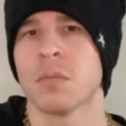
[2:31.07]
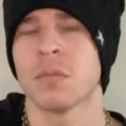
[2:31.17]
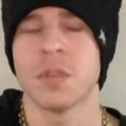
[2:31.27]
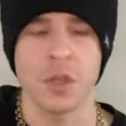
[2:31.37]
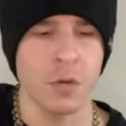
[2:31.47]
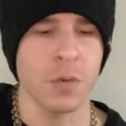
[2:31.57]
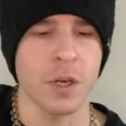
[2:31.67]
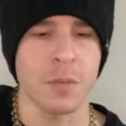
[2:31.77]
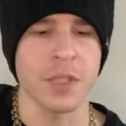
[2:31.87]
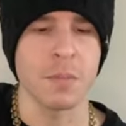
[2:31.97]
Do you
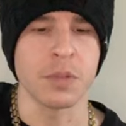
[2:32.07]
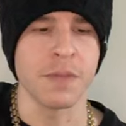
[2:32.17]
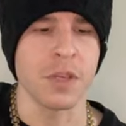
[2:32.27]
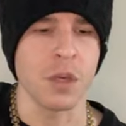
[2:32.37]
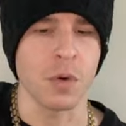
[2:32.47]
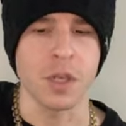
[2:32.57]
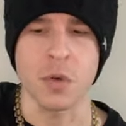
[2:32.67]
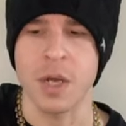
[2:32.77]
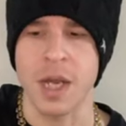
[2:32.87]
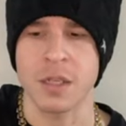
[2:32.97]
100% believe in you or do
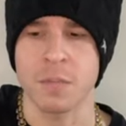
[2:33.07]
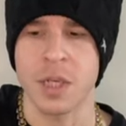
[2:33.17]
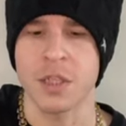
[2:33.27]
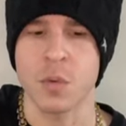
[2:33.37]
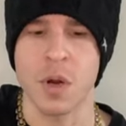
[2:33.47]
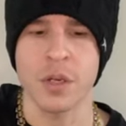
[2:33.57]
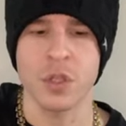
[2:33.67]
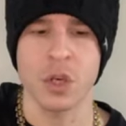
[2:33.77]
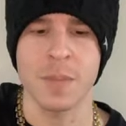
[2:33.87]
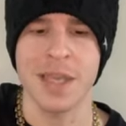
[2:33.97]
you not? Because you are
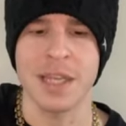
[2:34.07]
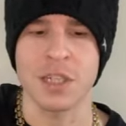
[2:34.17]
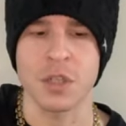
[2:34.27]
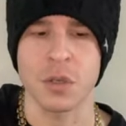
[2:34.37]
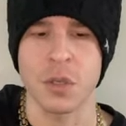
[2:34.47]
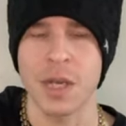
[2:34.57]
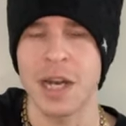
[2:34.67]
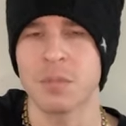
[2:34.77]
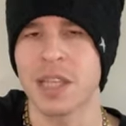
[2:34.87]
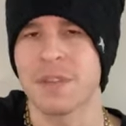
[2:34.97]
showing me that you kind
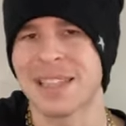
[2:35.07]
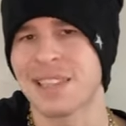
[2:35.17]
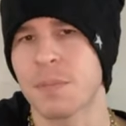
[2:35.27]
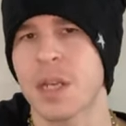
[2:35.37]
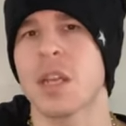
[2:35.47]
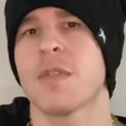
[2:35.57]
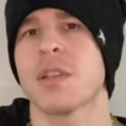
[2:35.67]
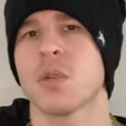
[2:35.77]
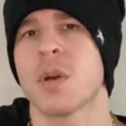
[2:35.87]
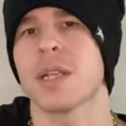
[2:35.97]
of believe in something here
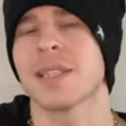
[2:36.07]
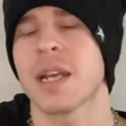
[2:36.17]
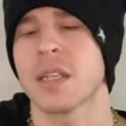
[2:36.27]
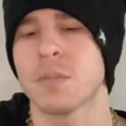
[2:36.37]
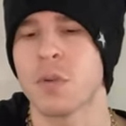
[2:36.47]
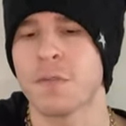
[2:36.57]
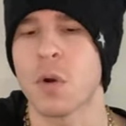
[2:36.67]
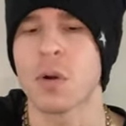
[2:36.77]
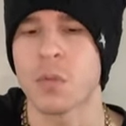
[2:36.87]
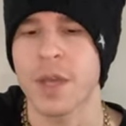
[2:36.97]
that you are deciding to move
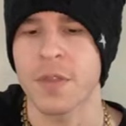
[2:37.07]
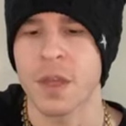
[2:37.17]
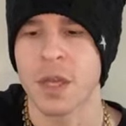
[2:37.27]
forward with.